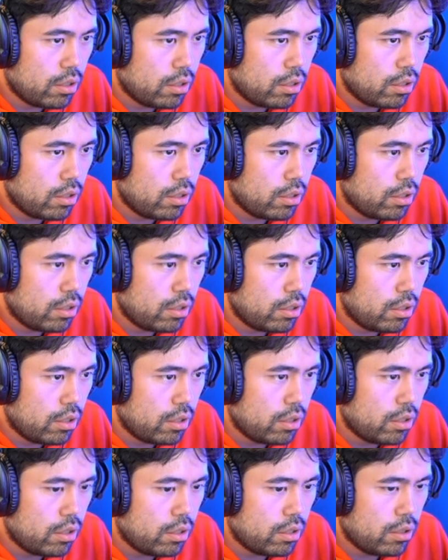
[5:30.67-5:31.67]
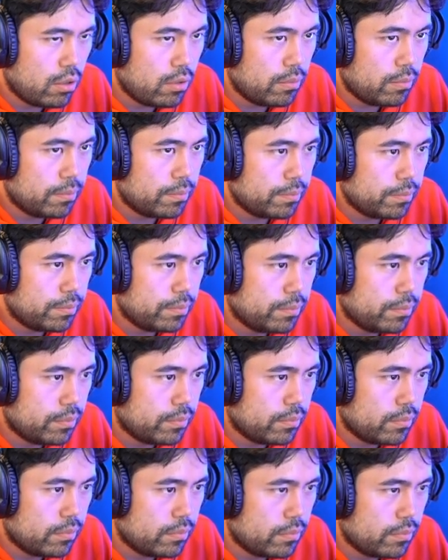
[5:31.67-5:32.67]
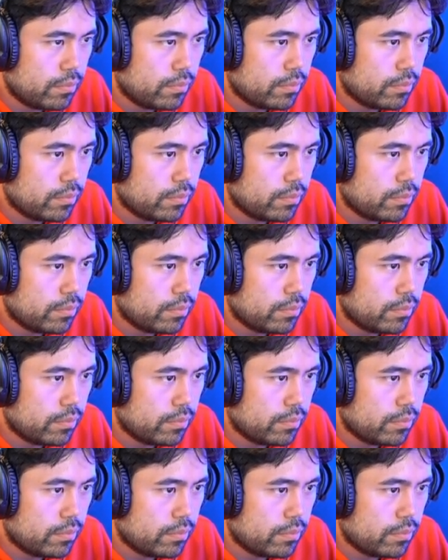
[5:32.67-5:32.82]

(silence)